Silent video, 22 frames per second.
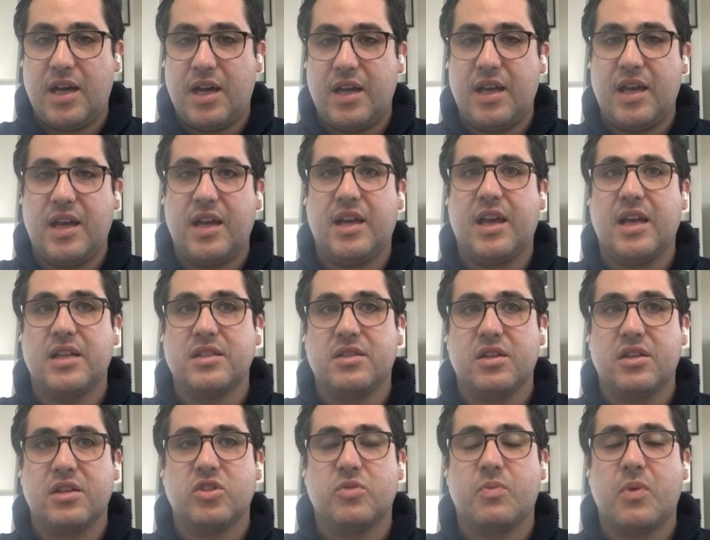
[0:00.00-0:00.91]
against
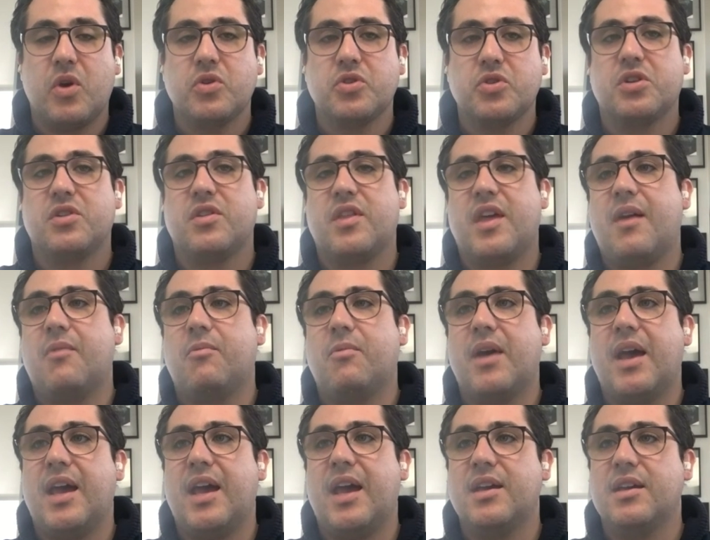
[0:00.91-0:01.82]
exposure that
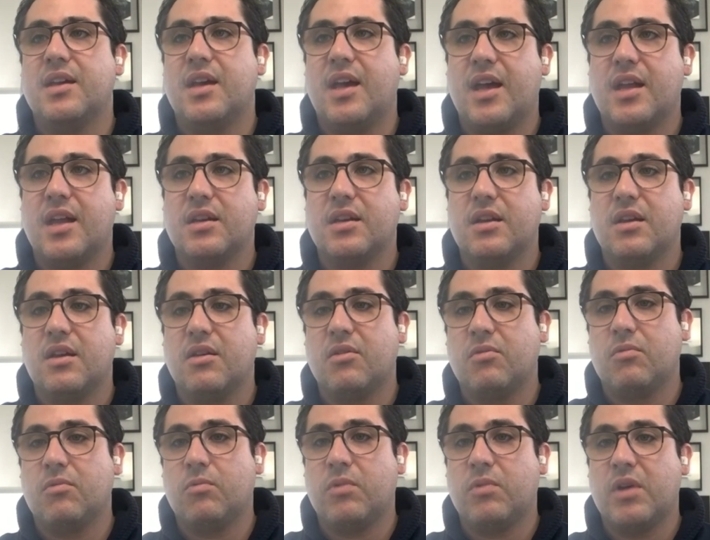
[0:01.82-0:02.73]
way. And
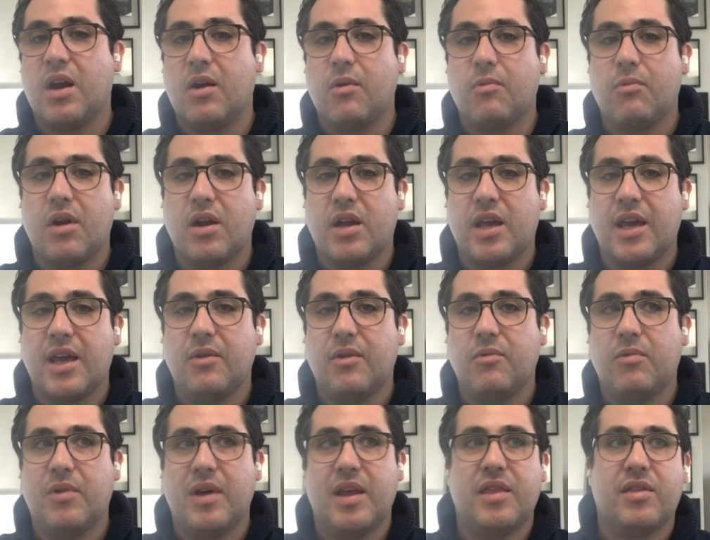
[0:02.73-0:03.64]
we are working
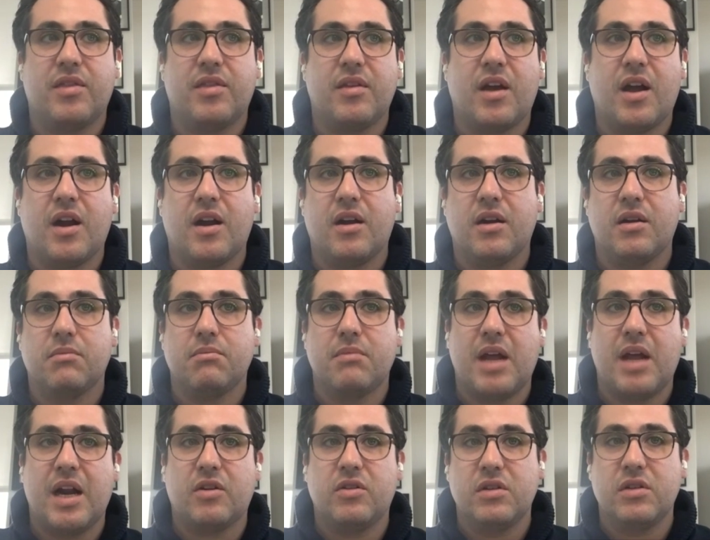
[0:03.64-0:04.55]
with our
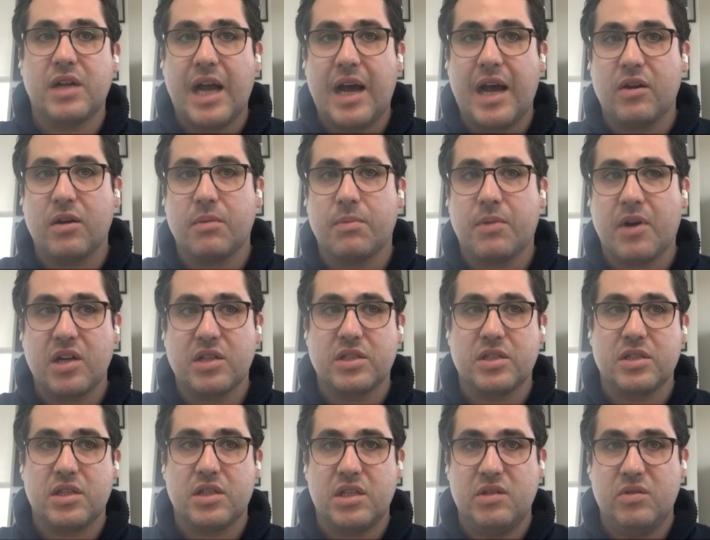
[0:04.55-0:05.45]
medical counterparts
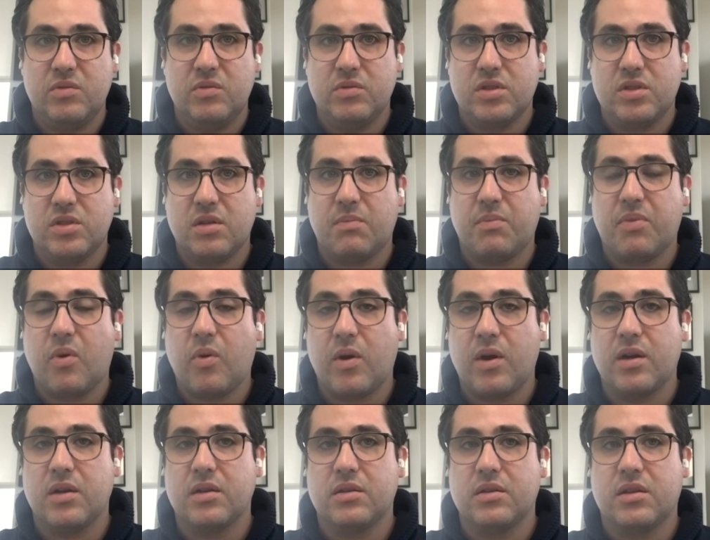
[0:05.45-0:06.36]
to
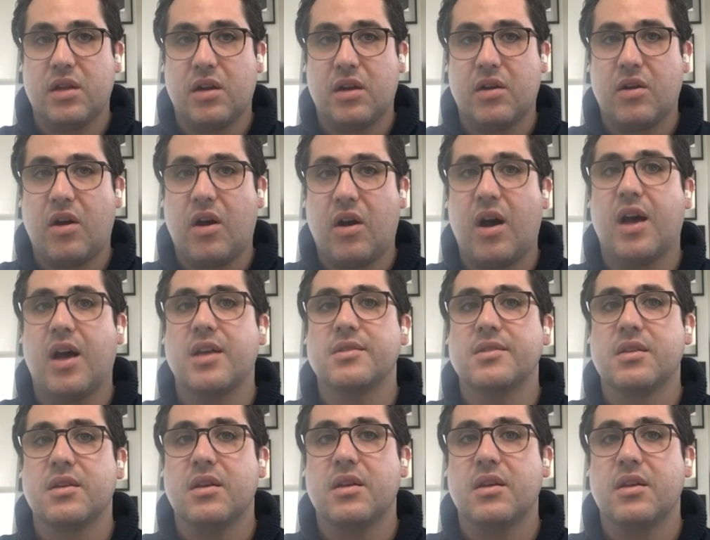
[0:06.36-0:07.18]
support their cause.